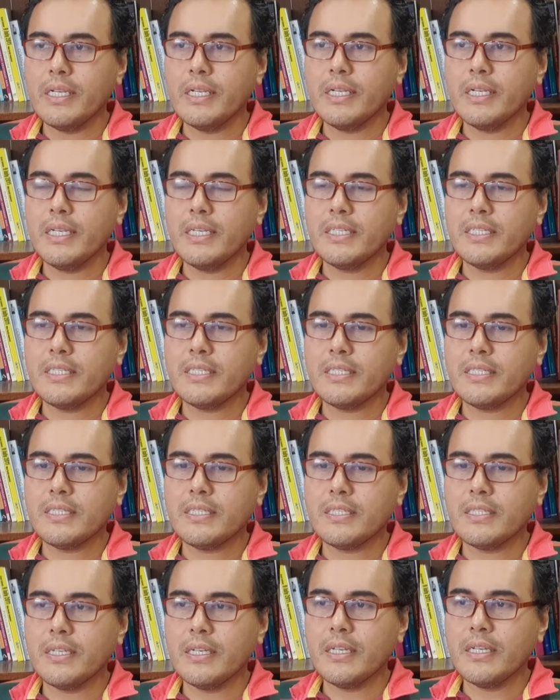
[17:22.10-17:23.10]

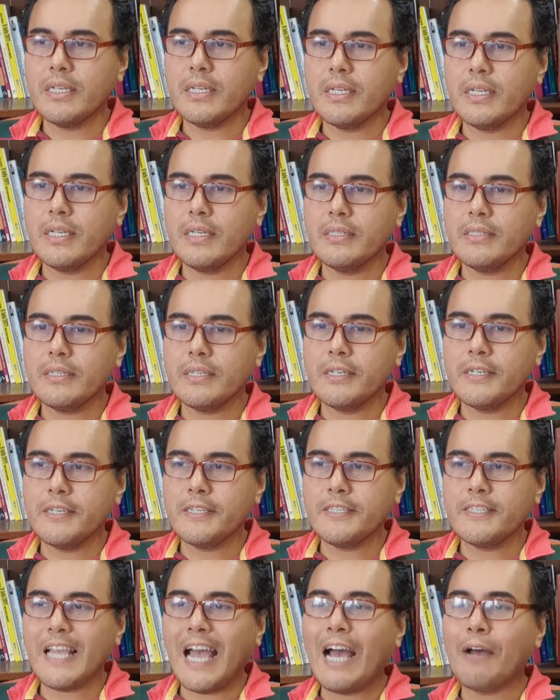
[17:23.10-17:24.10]

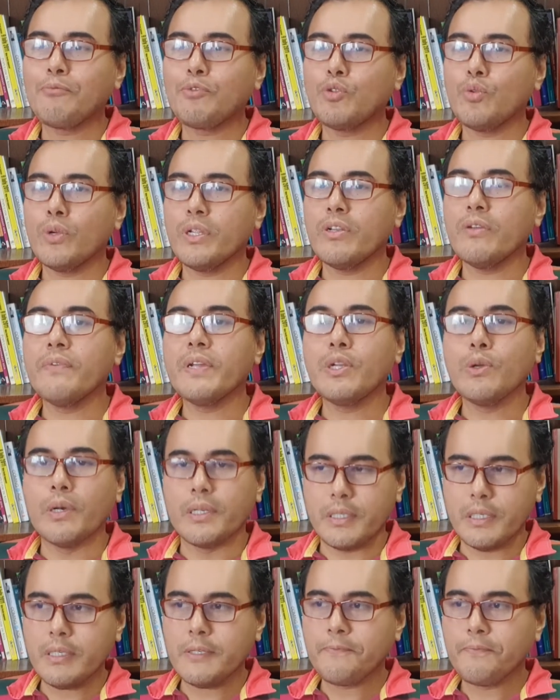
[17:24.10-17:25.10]
is up to
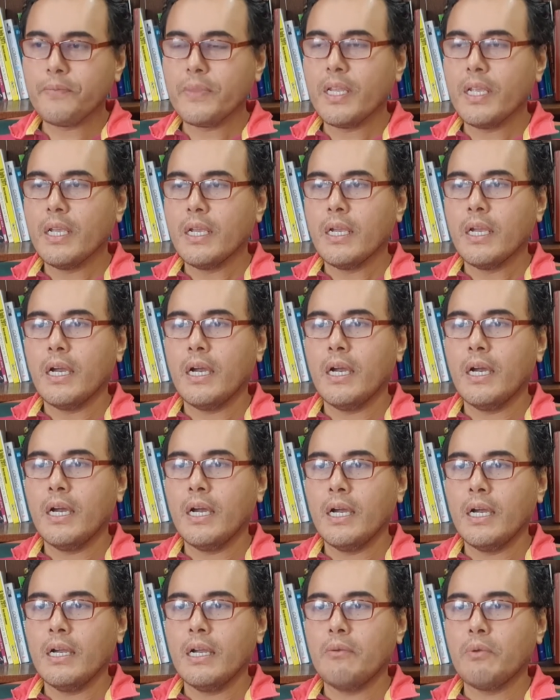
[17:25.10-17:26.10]
individuals
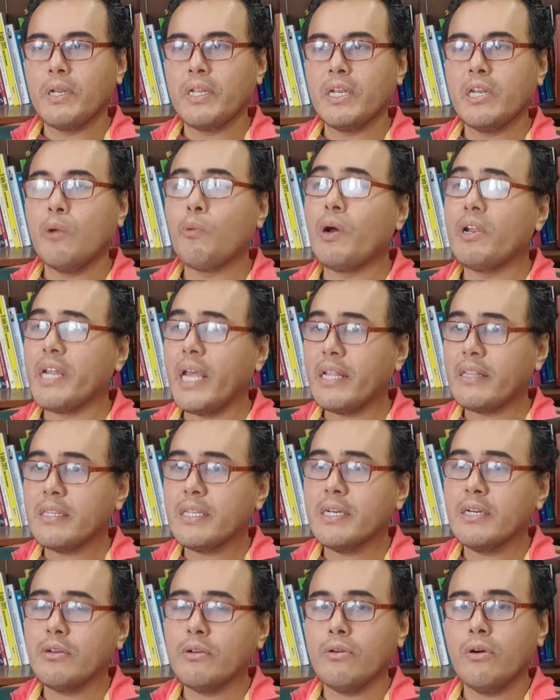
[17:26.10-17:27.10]
whether they want to
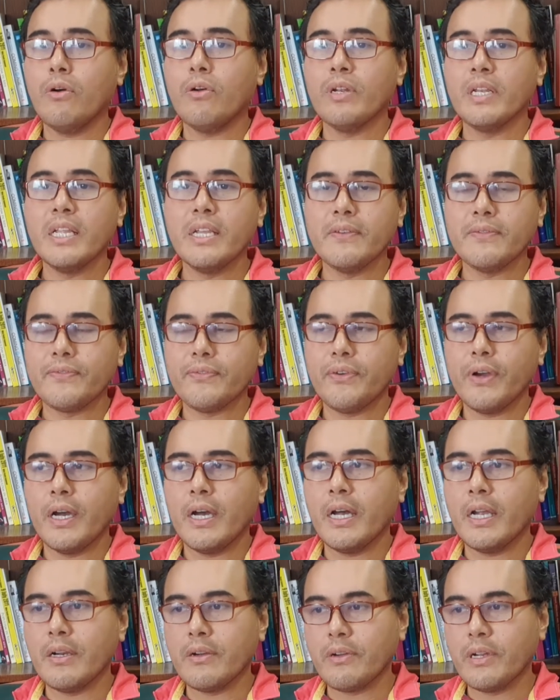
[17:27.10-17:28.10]
enter or leave
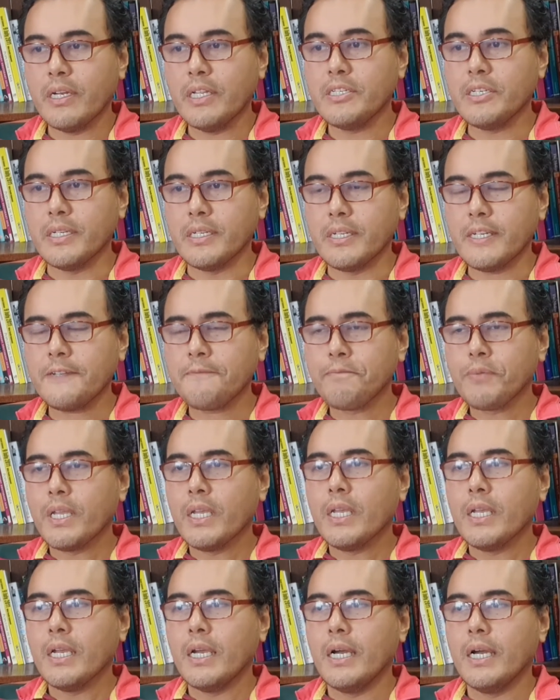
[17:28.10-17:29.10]
religion.
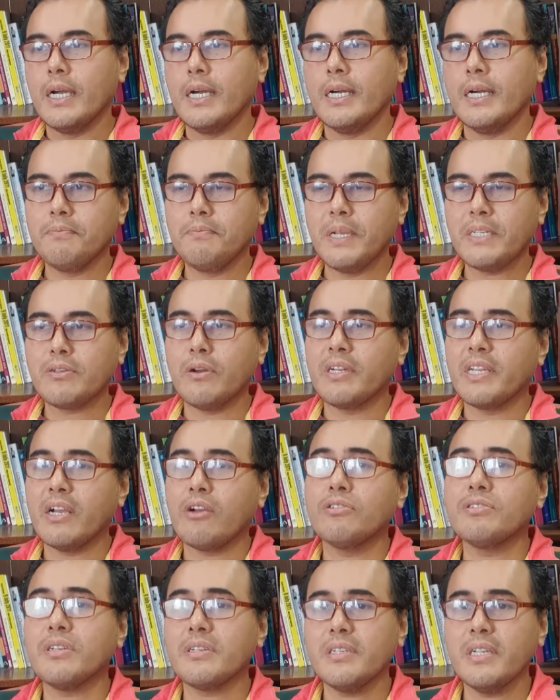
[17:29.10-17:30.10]
Based on their
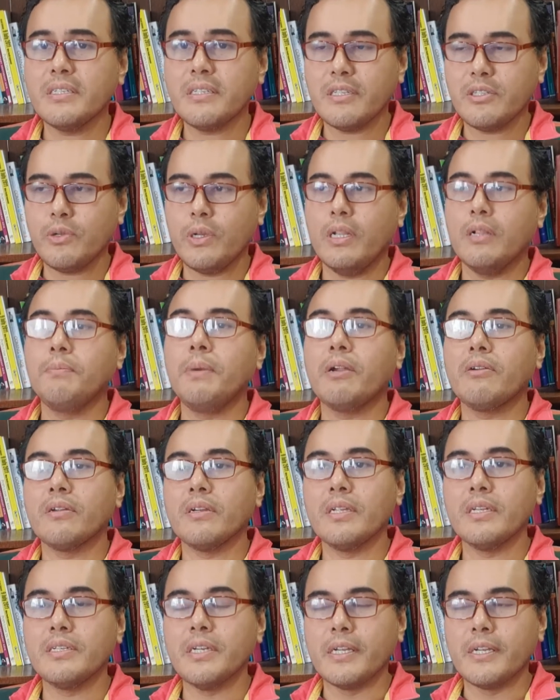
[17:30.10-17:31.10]
consciousness as well about
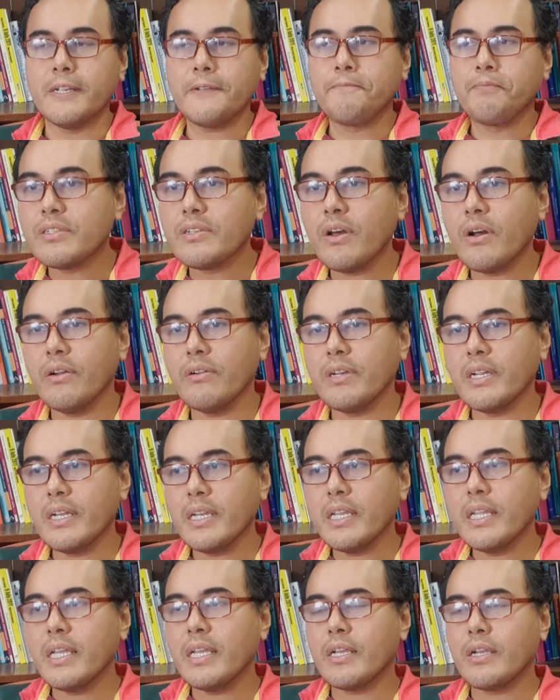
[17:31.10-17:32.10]
religion, not
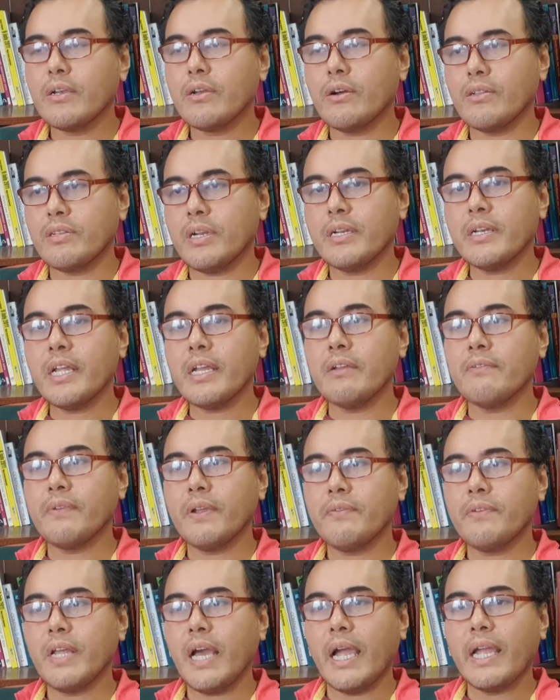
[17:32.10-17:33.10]
really contradict
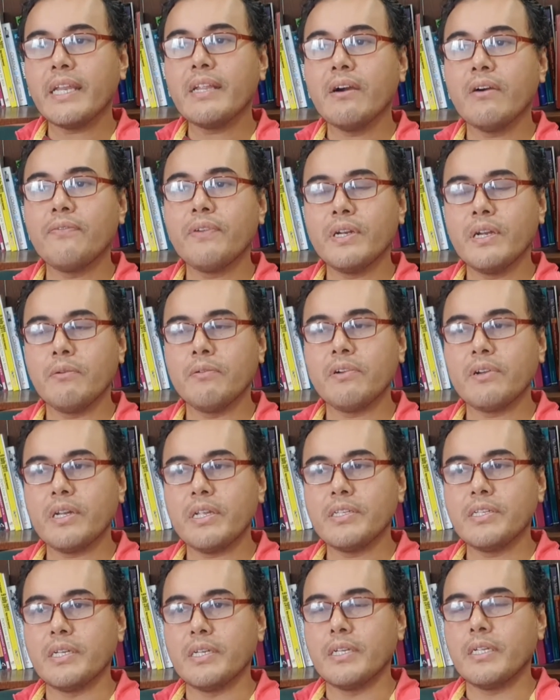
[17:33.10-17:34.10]
with the idea of freedom of
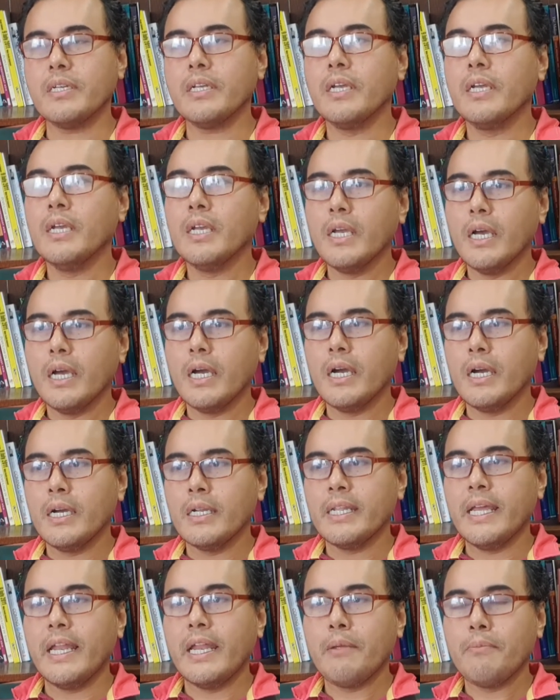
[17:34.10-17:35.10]
religion
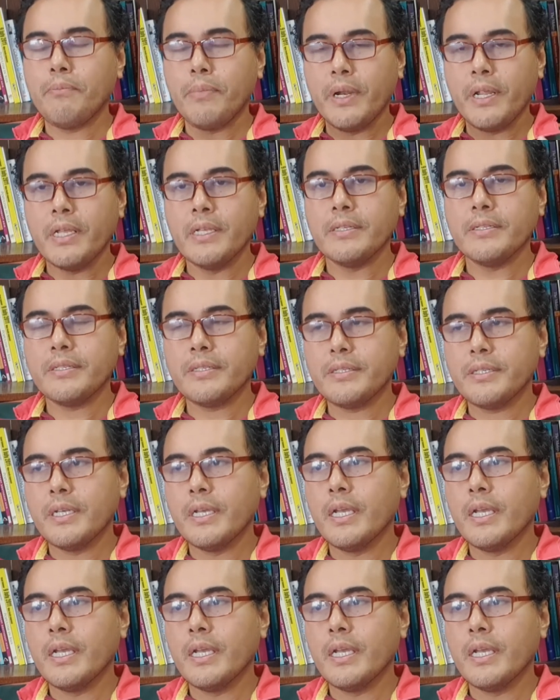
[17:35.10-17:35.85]
that embraced